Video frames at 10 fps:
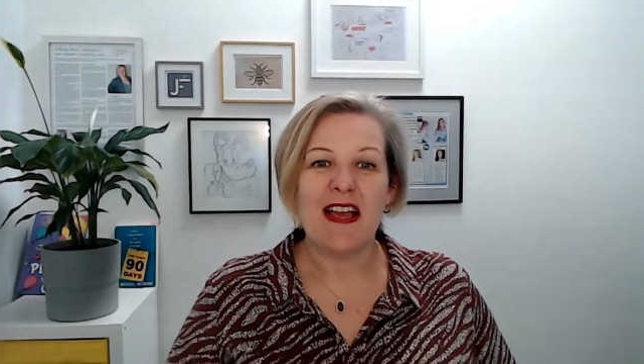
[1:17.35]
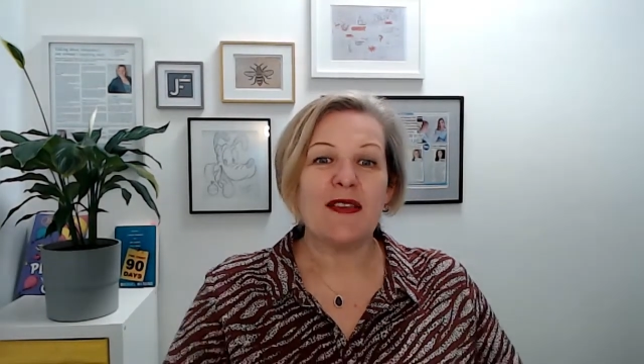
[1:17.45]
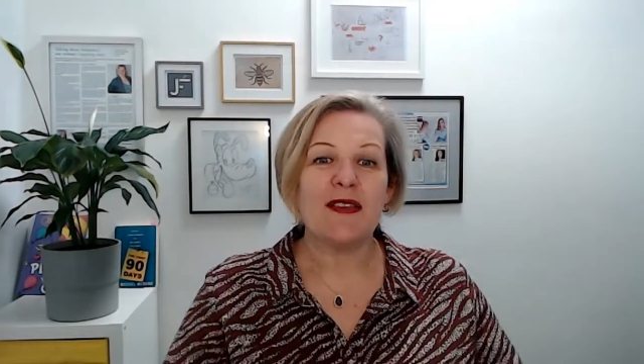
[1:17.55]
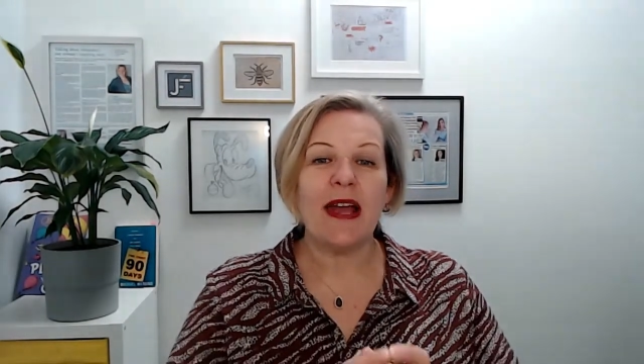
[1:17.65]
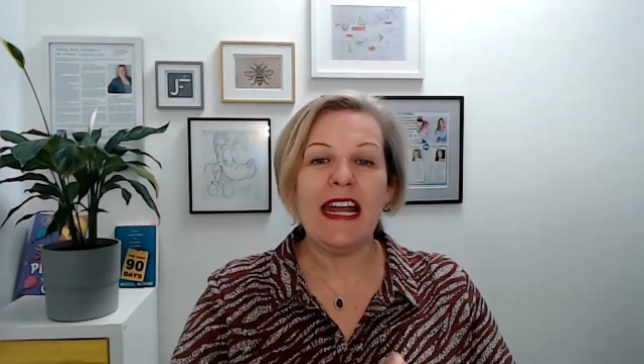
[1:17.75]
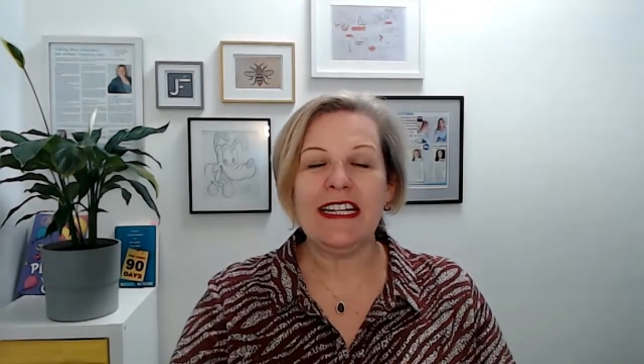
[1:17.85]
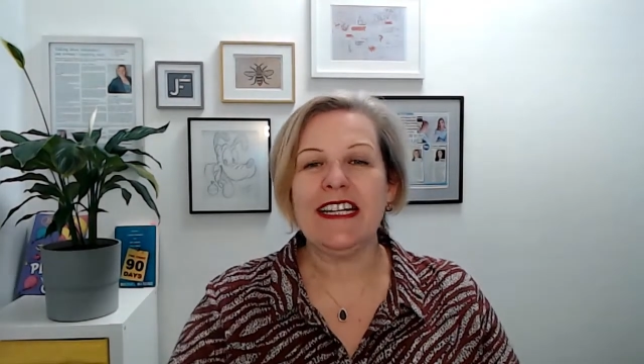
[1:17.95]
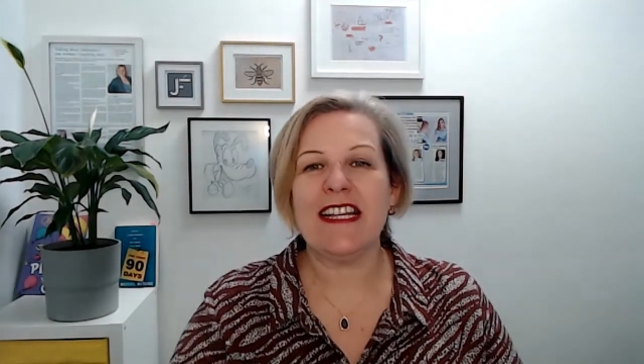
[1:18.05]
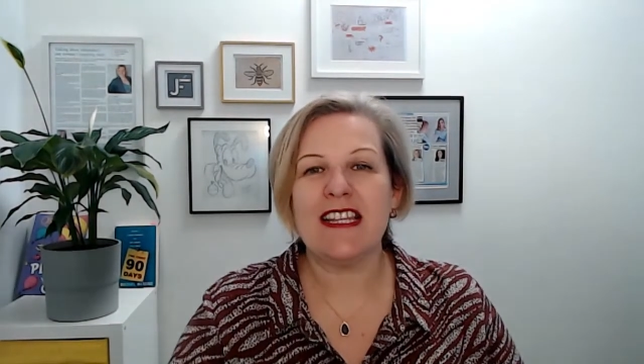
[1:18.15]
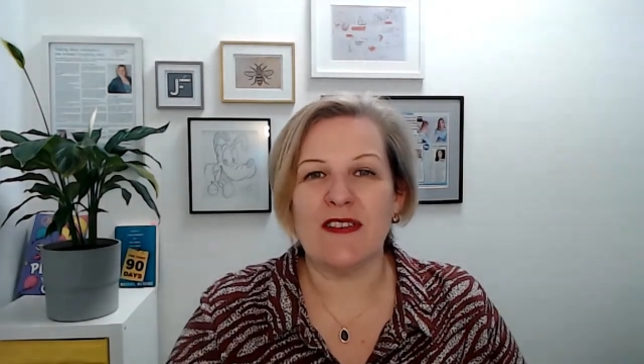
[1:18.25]
So in an
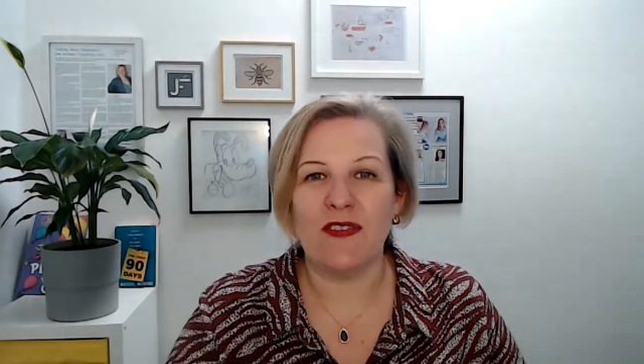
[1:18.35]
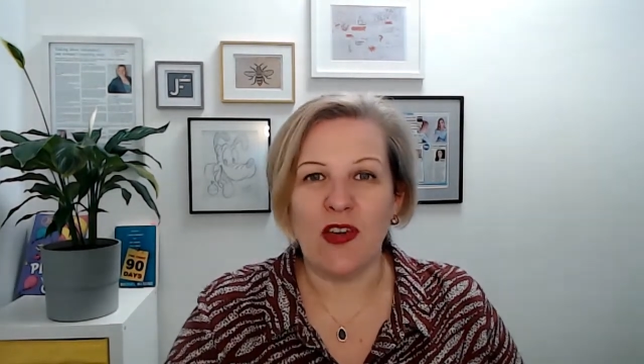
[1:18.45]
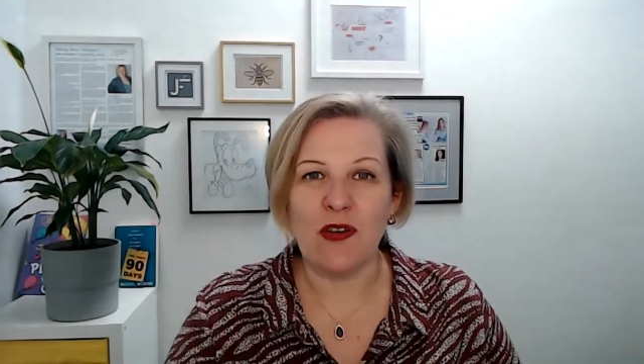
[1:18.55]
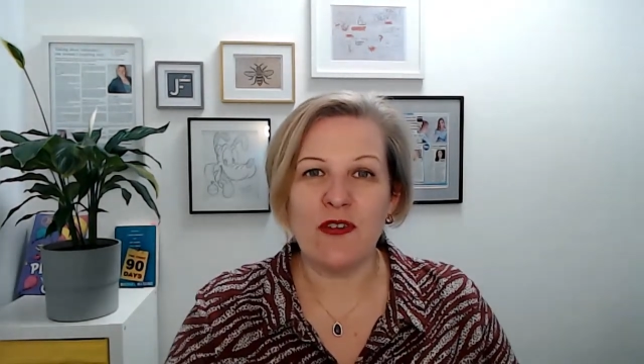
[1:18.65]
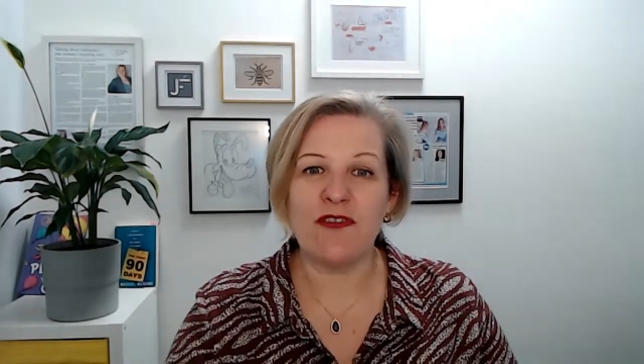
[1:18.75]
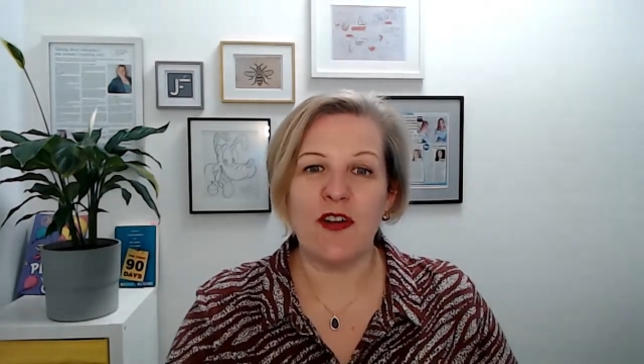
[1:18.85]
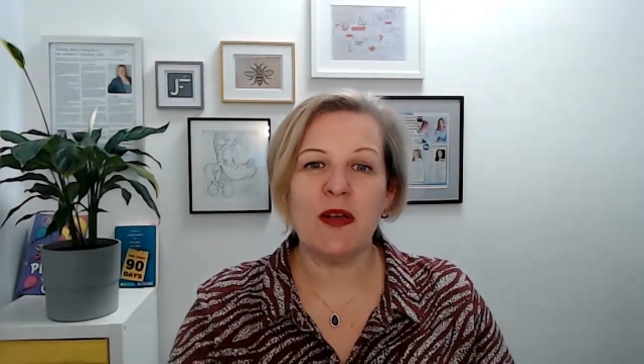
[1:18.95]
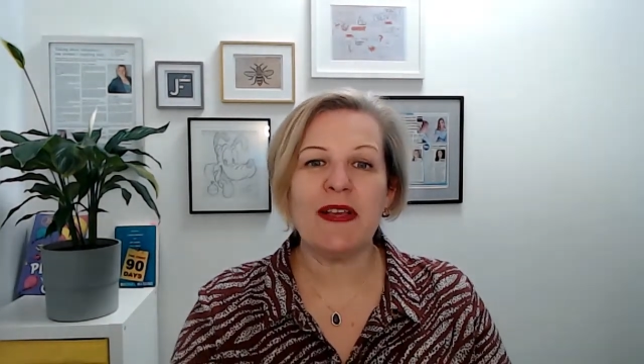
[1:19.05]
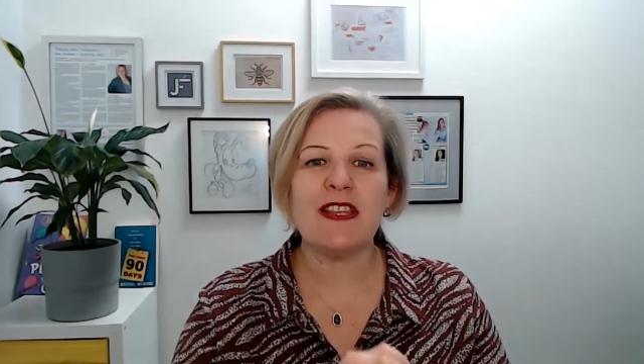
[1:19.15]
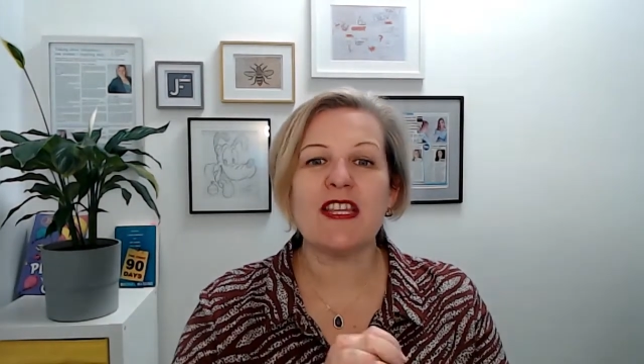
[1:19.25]
interview,
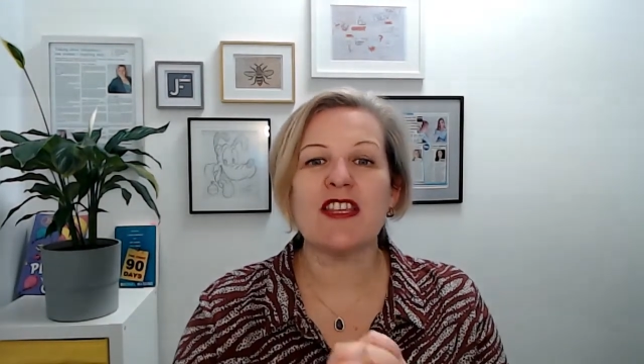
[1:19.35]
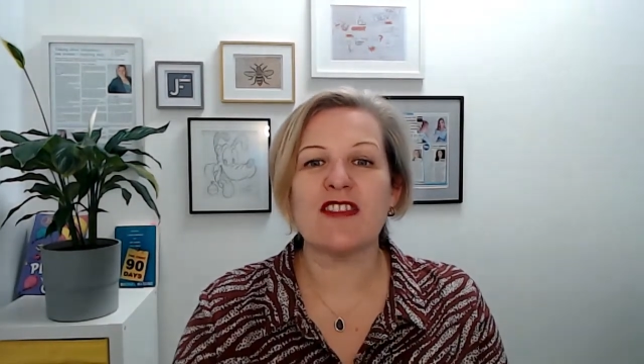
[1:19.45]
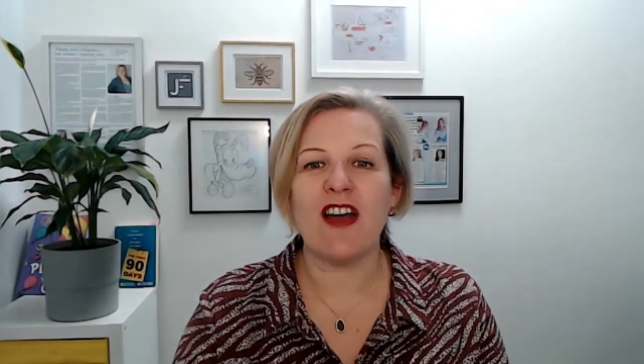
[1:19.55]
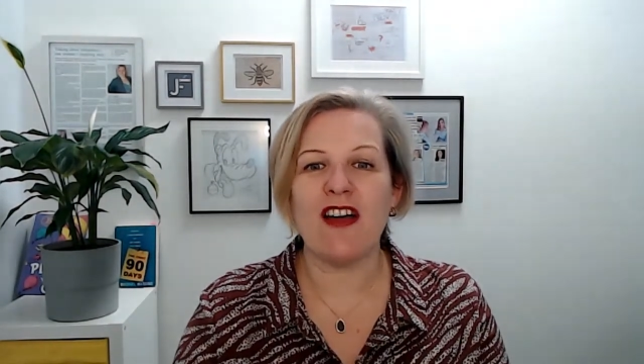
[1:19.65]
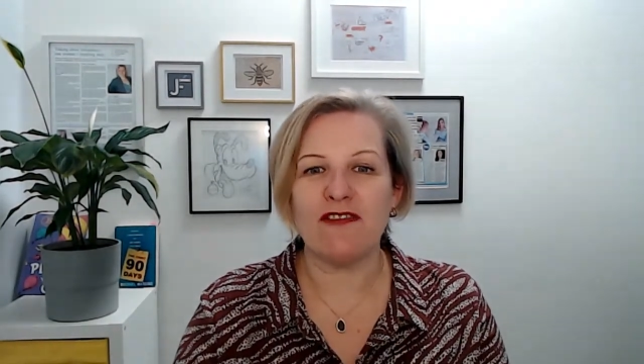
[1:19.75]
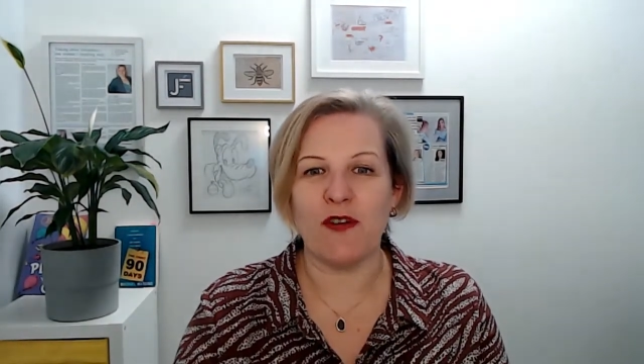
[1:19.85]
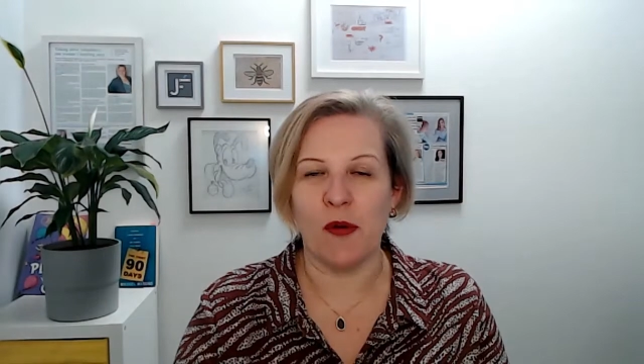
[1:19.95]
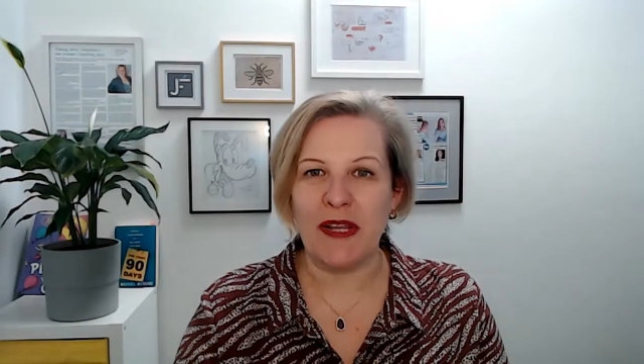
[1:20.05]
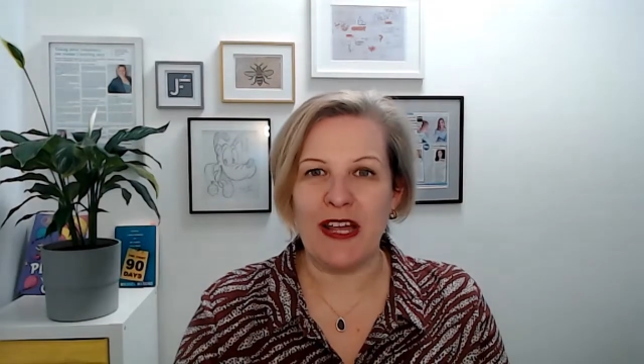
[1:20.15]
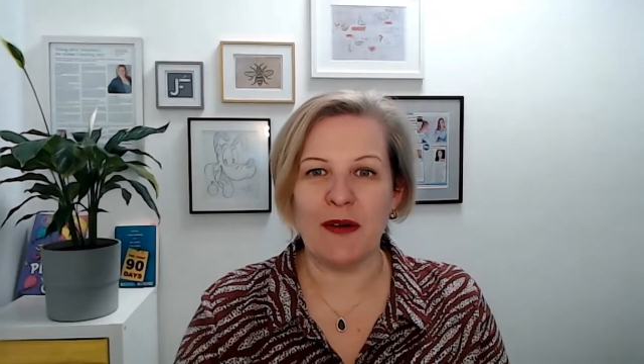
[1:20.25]
following the STAR
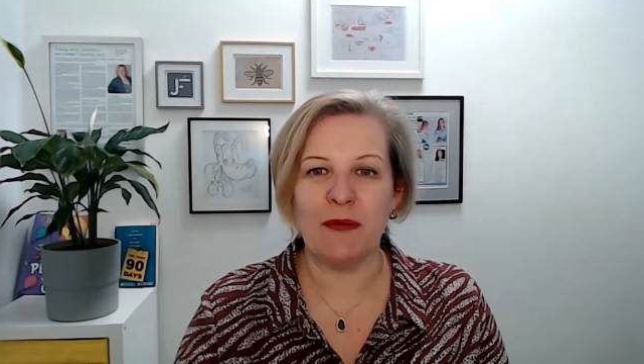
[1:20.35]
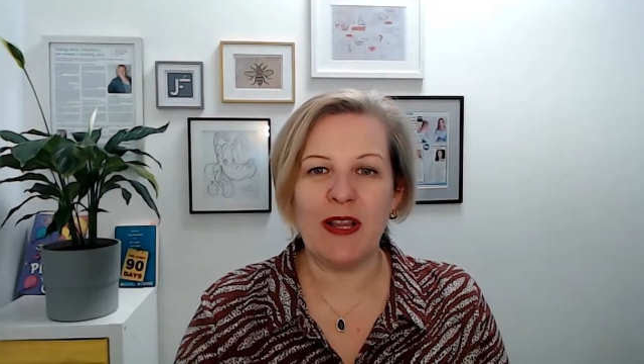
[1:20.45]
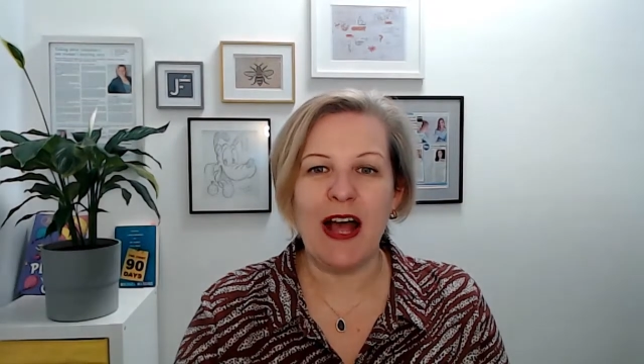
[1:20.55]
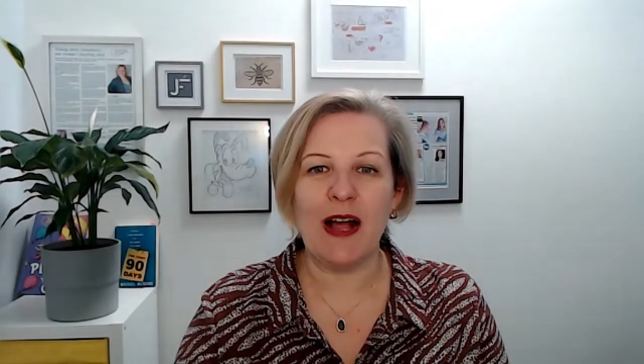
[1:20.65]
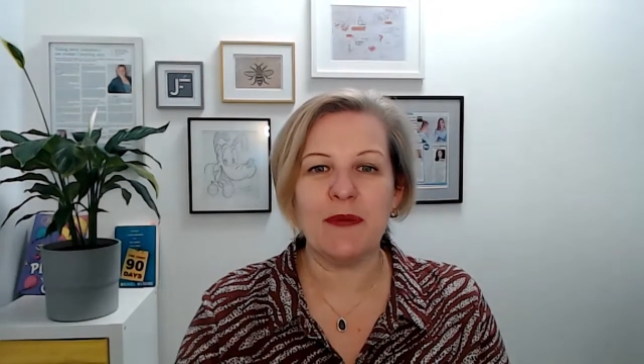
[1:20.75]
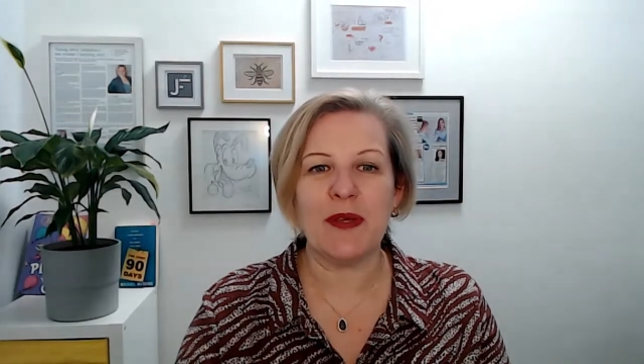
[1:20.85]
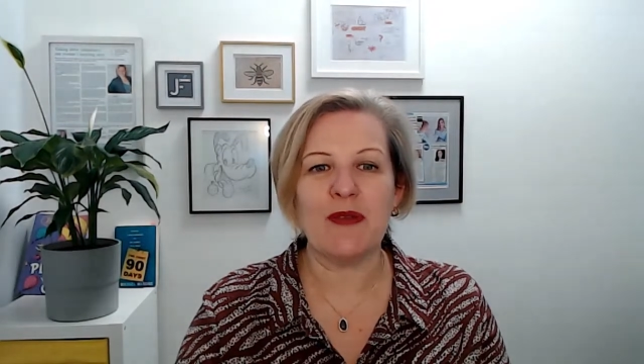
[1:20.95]
formula will help you